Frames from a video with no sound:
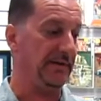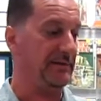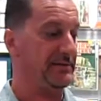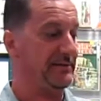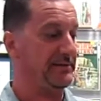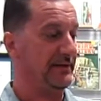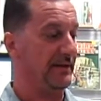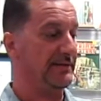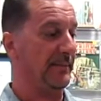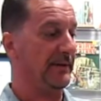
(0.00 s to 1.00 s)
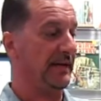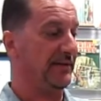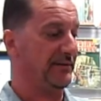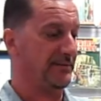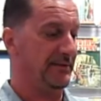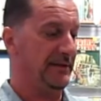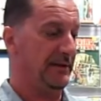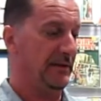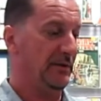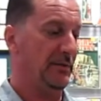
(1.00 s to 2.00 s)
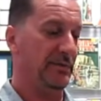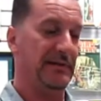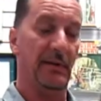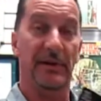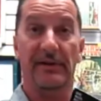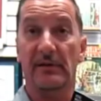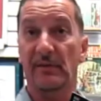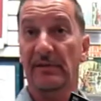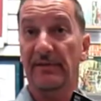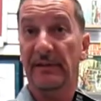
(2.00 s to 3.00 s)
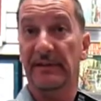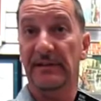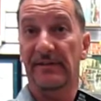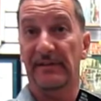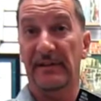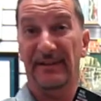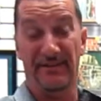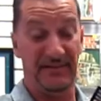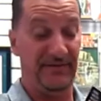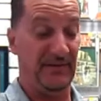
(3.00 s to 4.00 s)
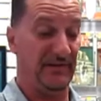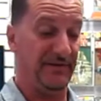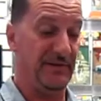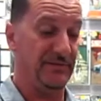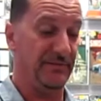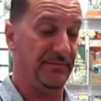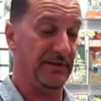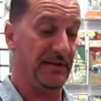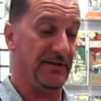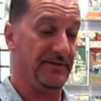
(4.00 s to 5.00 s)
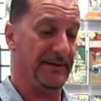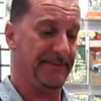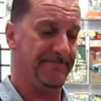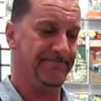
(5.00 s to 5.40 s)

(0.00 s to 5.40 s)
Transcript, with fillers: This is Tom King's, who's now exclusively at DC and is leaving Vision because of that.